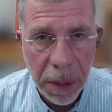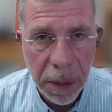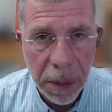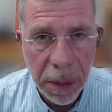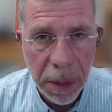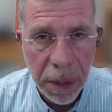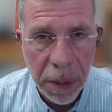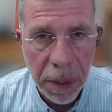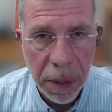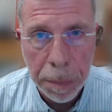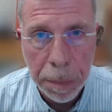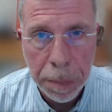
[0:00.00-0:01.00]
has gone
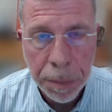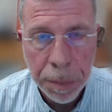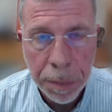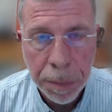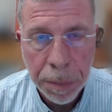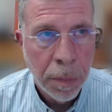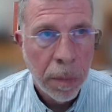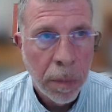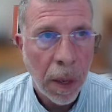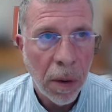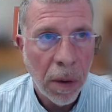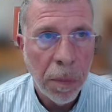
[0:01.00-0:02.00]
up.
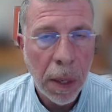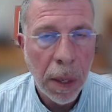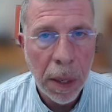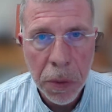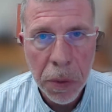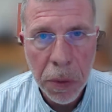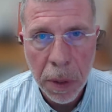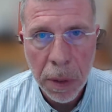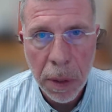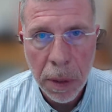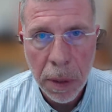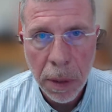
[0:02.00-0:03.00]
There have been labor
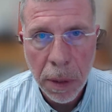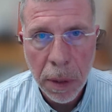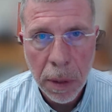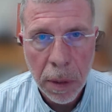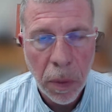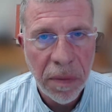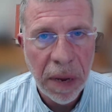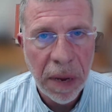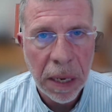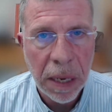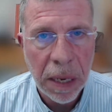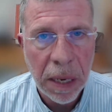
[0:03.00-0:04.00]
shortages. We've had
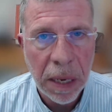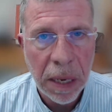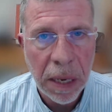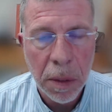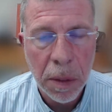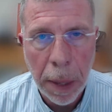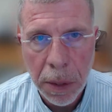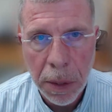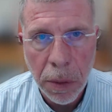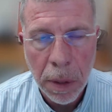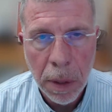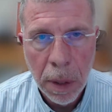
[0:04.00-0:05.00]
supply chain
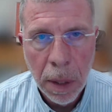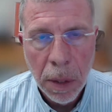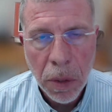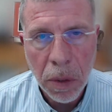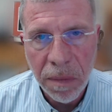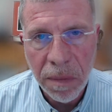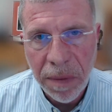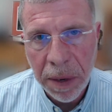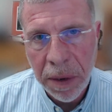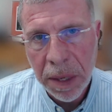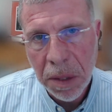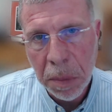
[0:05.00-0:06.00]
issues. So
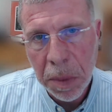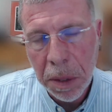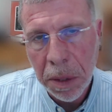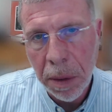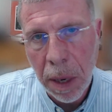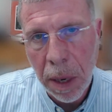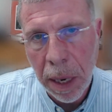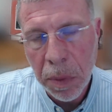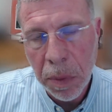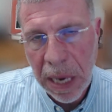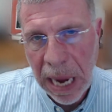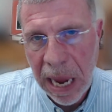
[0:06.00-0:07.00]
various material
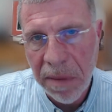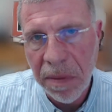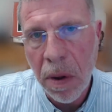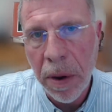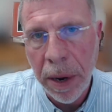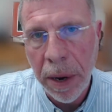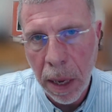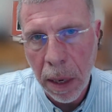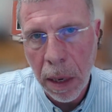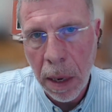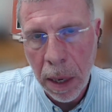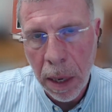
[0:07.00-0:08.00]
items have gone,
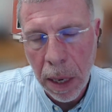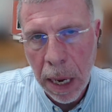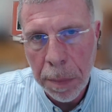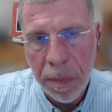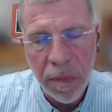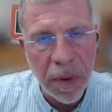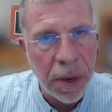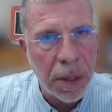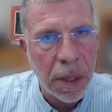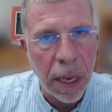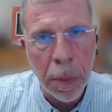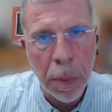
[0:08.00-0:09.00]
gone up, various
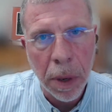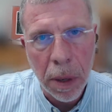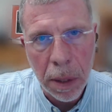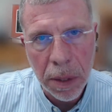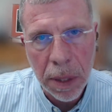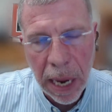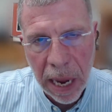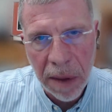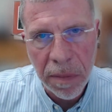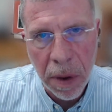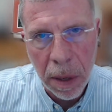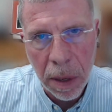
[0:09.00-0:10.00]
labor costs
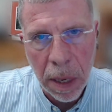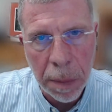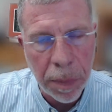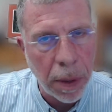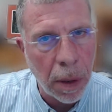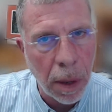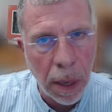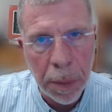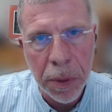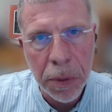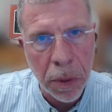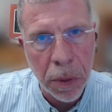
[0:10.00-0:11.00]
have gone up. There are
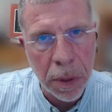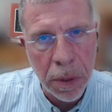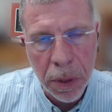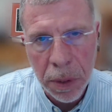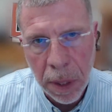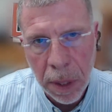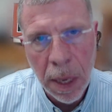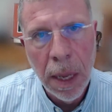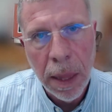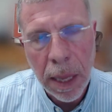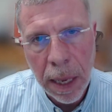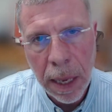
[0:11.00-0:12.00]
labor shortages
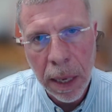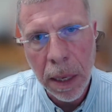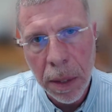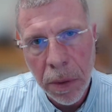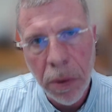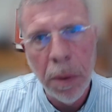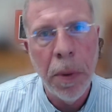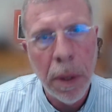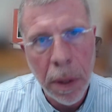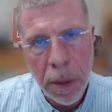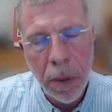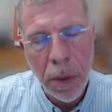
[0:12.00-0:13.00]
that then
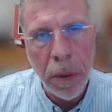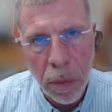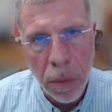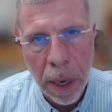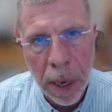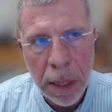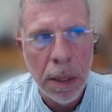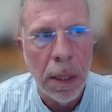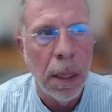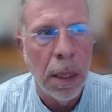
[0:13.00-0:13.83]
contributed to it rising.